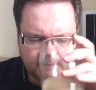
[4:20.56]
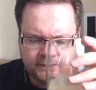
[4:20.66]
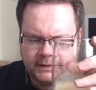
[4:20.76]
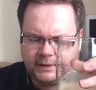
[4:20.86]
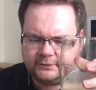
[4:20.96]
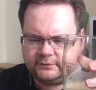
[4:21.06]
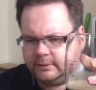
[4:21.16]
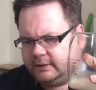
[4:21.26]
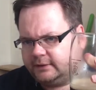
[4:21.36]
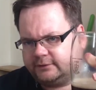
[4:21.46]
No, that
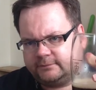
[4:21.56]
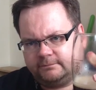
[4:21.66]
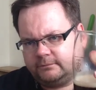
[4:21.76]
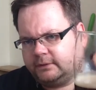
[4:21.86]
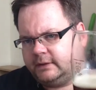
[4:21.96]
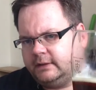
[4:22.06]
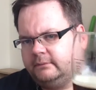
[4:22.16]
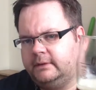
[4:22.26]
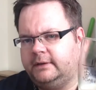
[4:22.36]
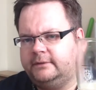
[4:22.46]
sweetness
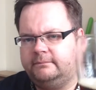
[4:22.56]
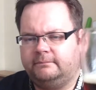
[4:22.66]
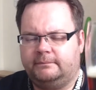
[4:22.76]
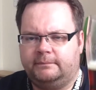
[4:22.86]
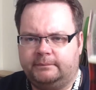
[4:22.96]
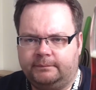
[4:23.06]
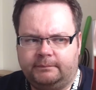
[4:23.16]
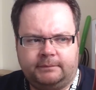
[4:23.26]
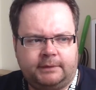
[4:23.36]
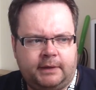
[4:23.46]
really
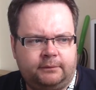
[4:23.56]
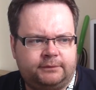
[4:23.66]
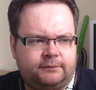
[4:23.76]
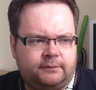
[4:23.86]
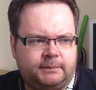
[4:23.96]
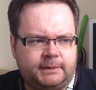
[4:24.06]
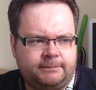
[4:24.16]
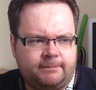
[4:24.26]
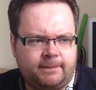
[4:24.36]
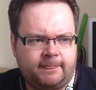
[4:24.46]
kills it for me.
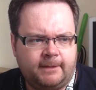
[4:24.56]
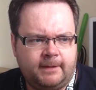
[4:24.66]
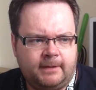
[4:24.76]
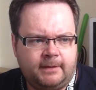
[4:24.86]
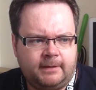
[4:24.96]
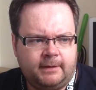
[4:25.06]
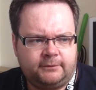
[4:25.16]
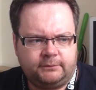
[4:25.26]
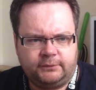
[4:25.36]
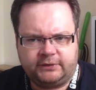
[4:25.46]

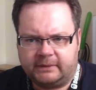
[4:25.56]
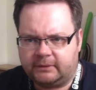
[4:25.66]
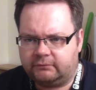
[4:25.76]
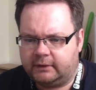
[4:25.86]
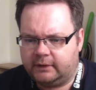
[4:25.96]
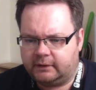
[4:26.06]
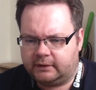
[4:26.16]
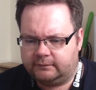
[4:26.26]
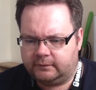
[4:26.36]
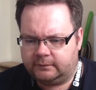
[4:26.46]
That's a real shame. I was really
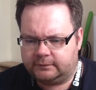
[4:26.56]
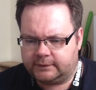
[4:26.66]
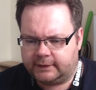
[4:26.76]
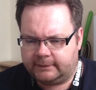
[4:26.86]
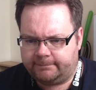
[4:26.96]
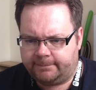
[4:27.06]
looking forward to that.